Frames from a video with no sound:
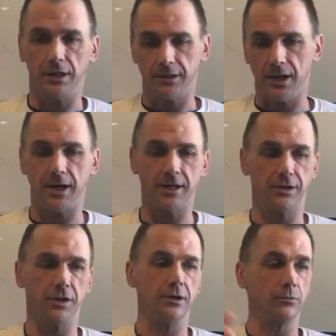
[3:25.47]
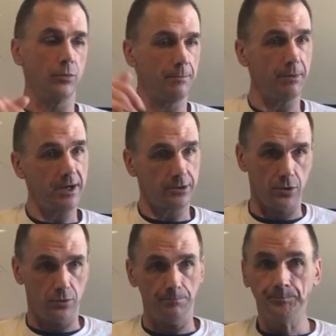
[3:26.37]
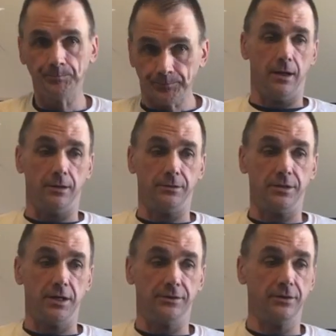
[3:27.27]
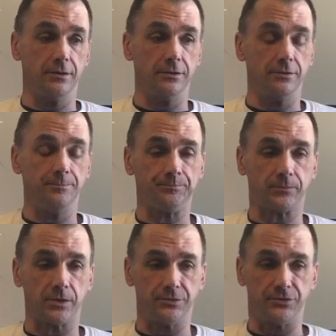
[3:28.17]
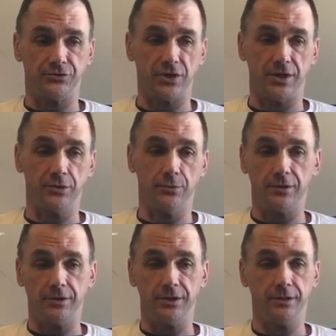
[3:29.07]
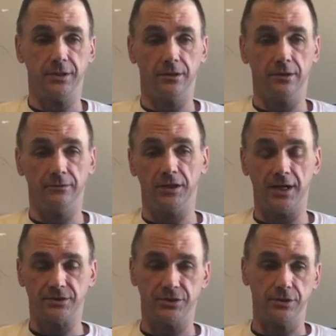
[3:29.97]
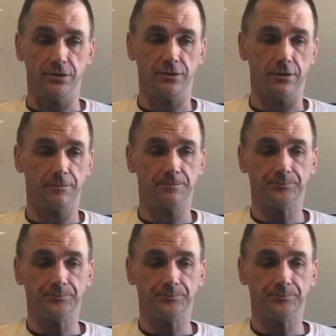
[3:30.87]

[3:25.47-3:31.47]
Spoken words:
I got out of there, went back home, and the end of, this is January of last year,